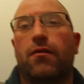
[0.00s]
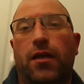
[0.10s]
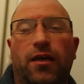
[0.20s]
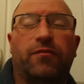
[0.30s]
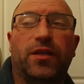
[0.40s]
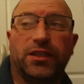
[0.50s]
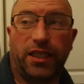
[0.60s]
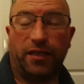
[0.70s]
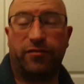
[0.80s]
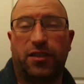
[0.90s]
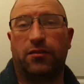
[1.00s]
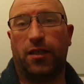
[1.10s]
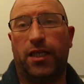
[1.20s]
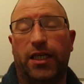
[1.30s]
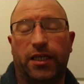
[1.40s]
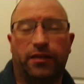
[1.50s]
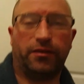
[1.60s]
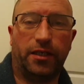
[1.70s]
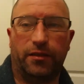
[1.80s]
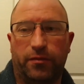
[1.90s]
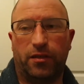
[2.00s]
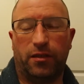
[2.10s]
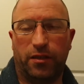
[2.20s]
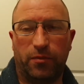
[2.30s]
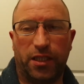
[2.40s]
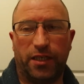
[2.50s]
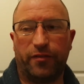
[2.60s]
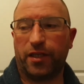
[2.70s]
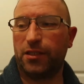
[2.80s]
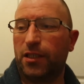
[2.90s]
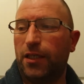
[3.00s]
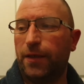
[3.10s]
gave me as a gift, and a couple of other wee daft things.